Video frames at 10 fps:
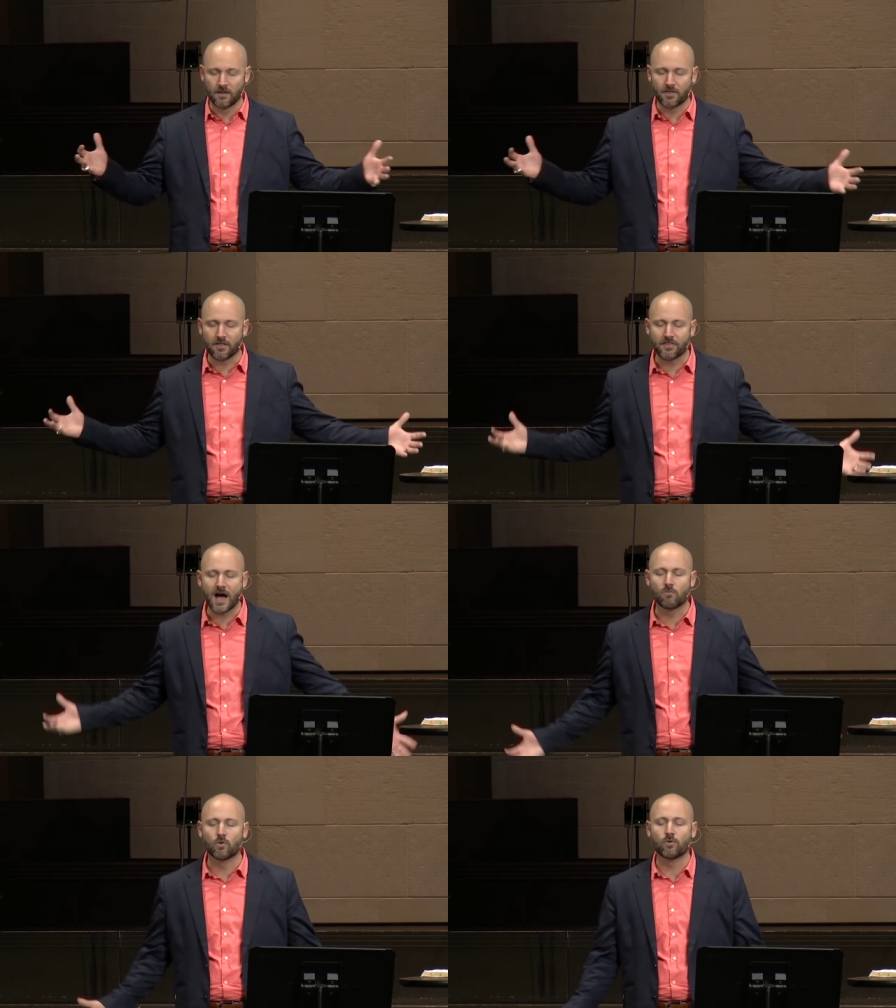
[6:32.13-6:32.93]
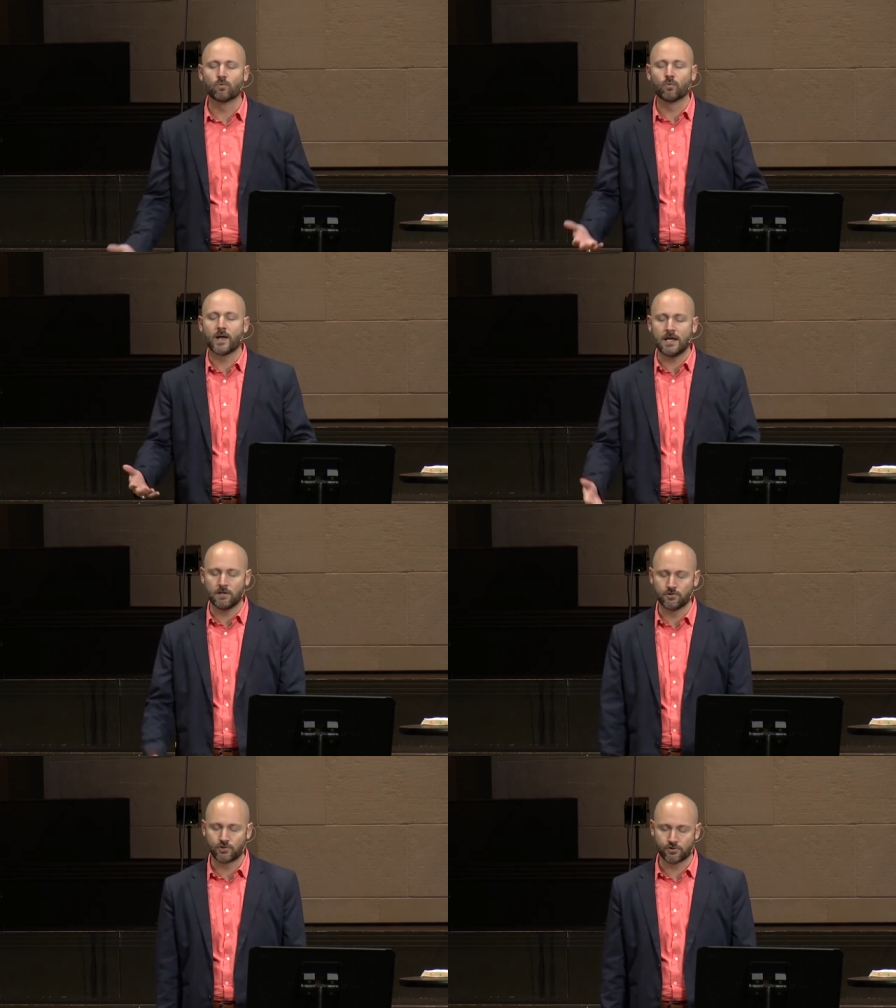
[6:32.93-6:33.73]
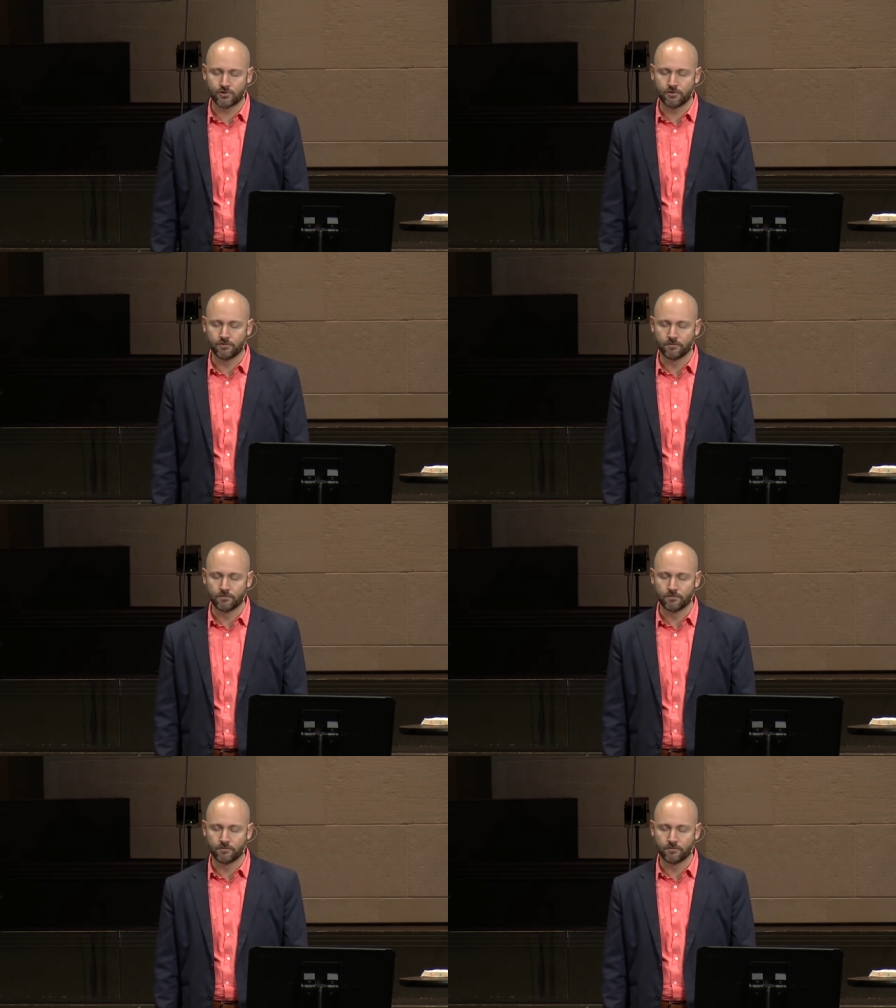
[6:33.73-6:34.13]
that that will reign true.